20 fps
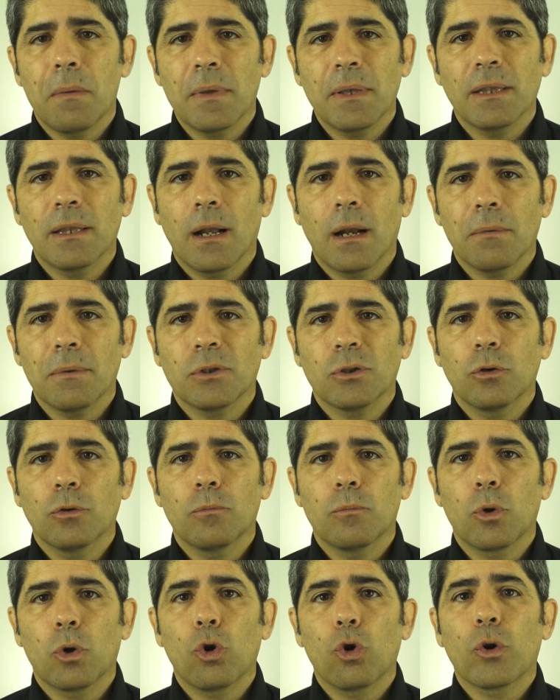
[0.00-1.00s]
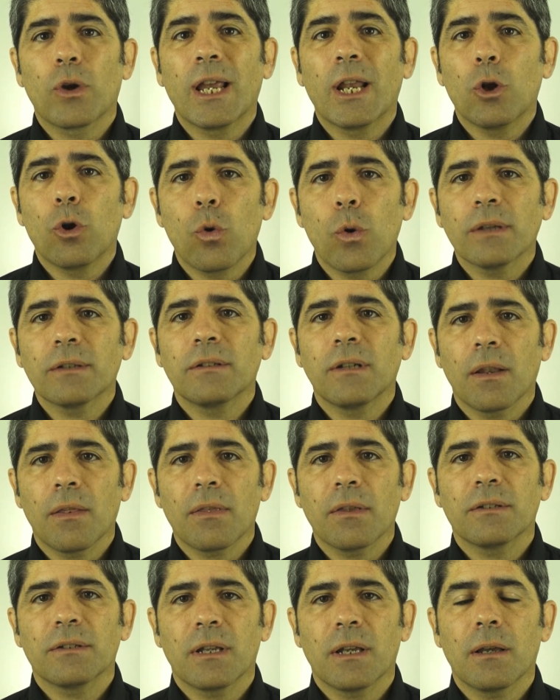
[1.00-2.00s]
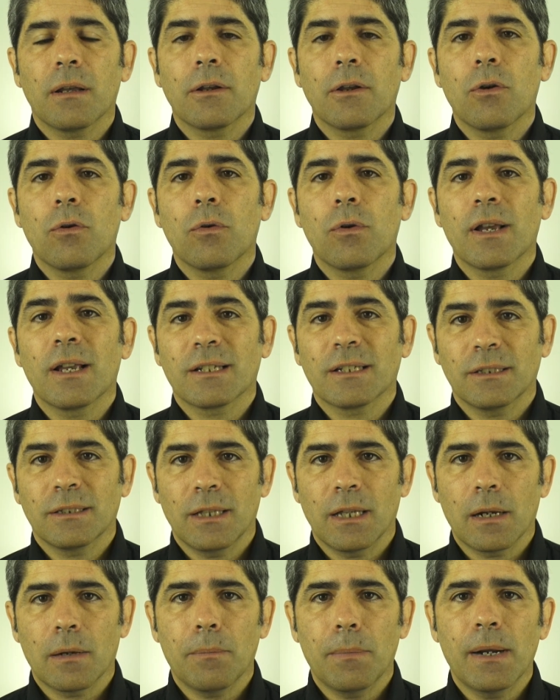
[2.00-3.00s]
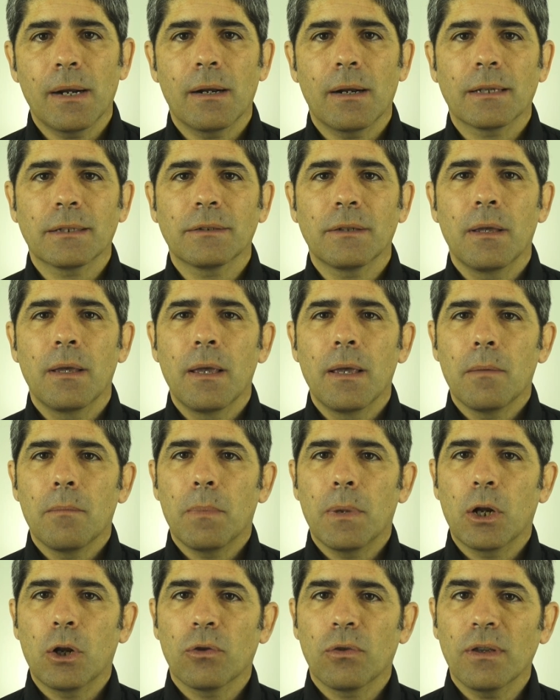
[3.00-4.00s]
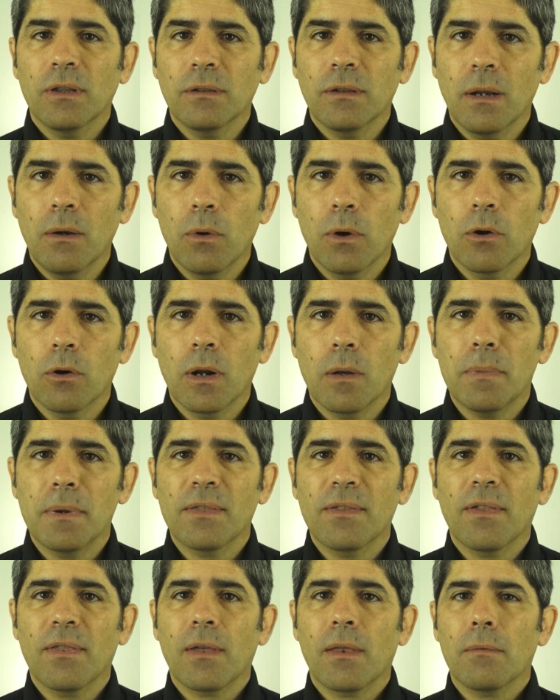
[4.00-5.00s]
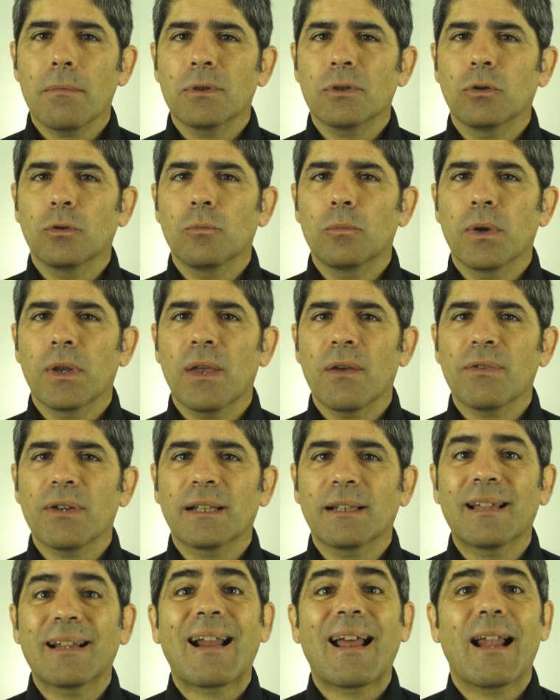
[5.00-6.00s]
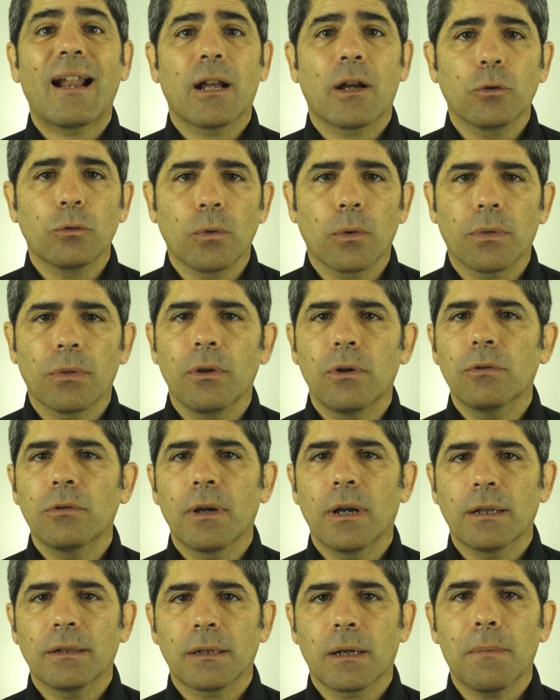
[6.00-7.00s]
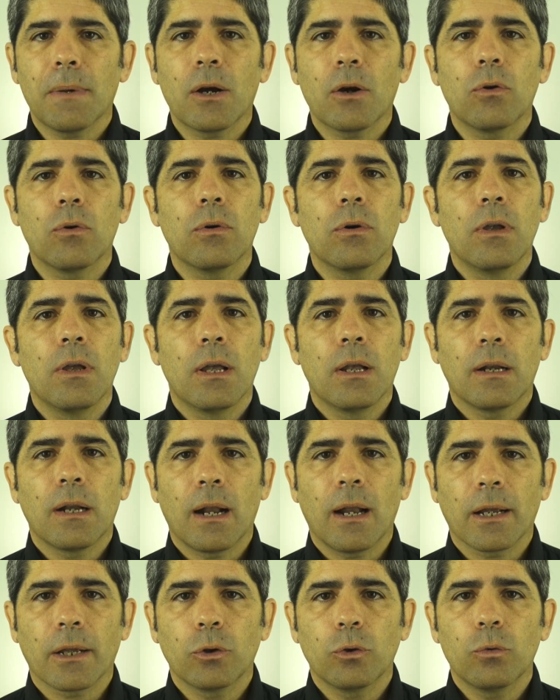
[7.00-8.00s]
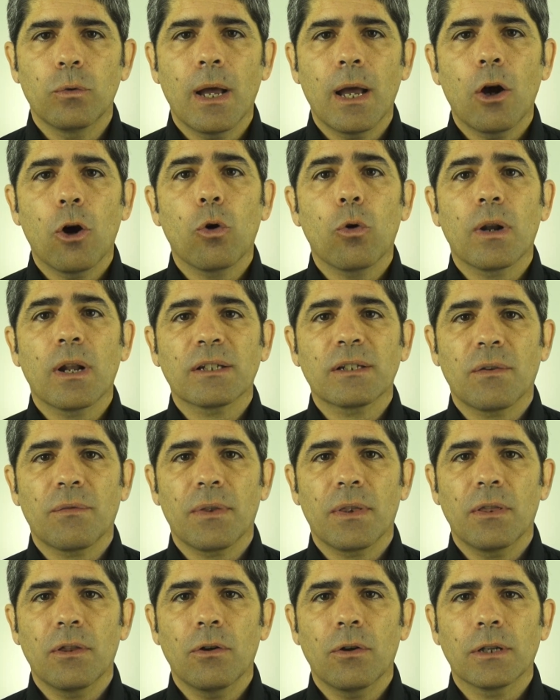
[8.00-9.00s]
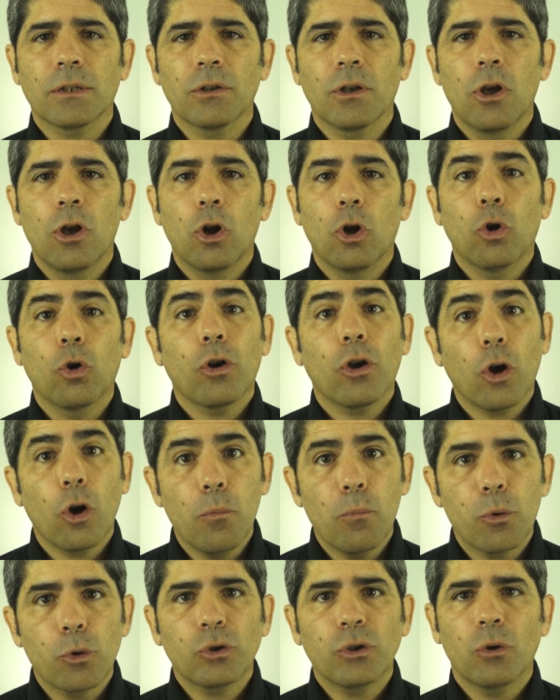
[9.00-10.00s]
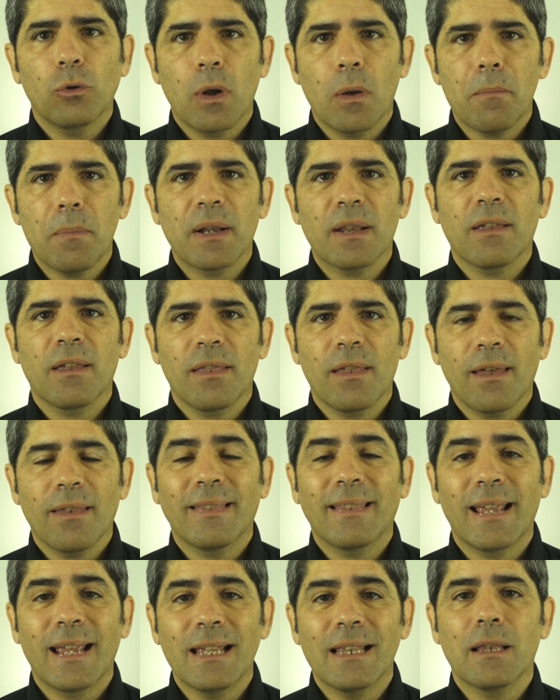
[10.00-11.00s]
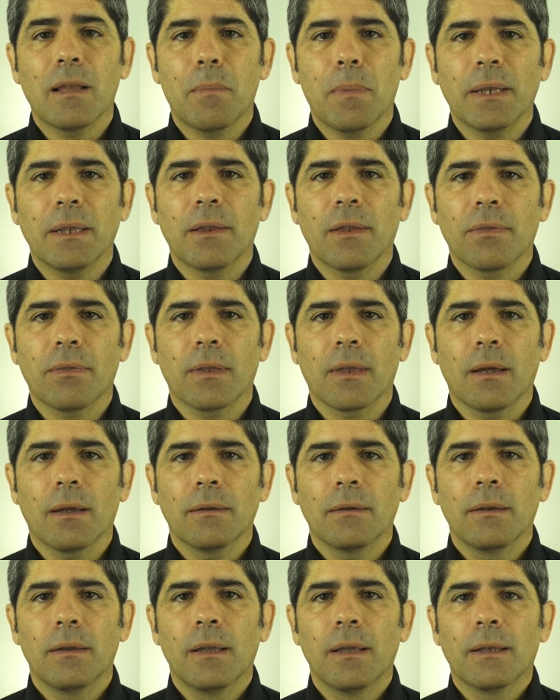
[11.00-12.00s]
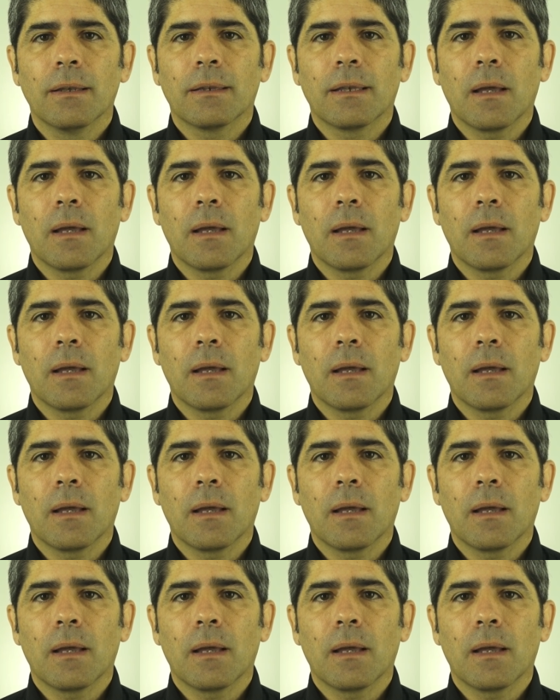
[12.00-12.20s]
Often they do not seriously affect vision, so they do not need to be removed. But of course, vision loss can affect driving, work, reading or hobbies, leading to a loss of independence.